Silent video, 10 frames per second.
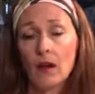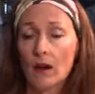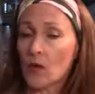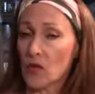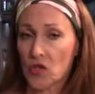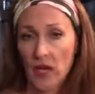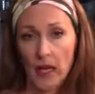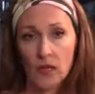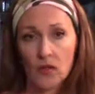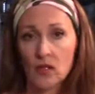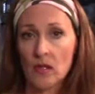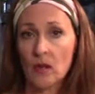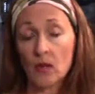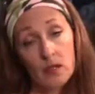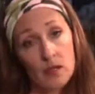or changed
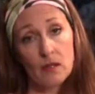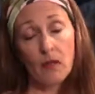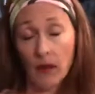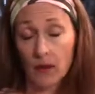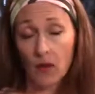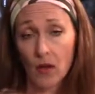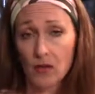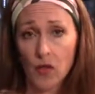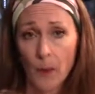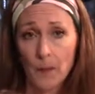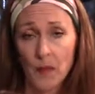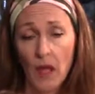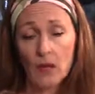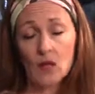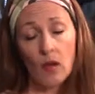or disinfected also.
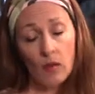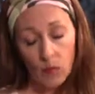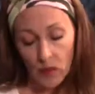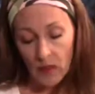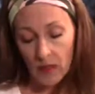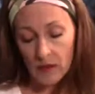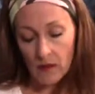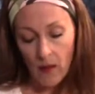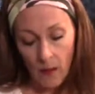So more things to think